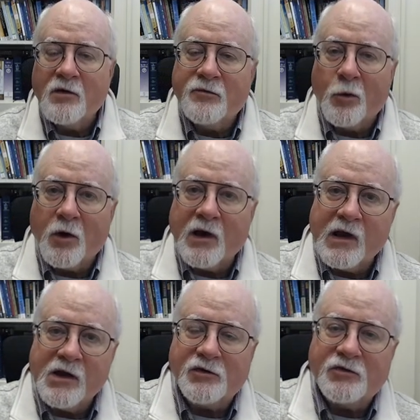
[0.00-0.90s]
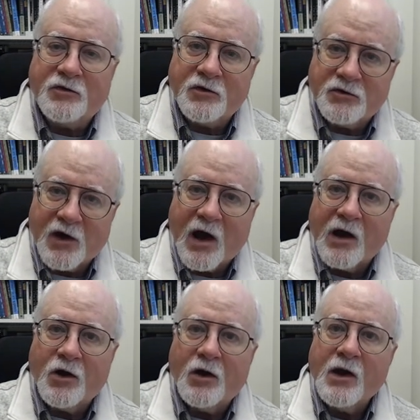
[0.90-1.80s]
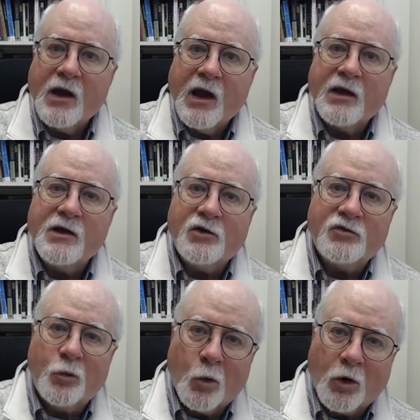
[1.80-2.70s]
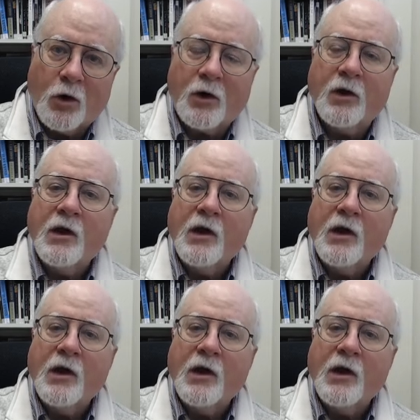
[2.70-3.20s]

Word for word: for his desire and his work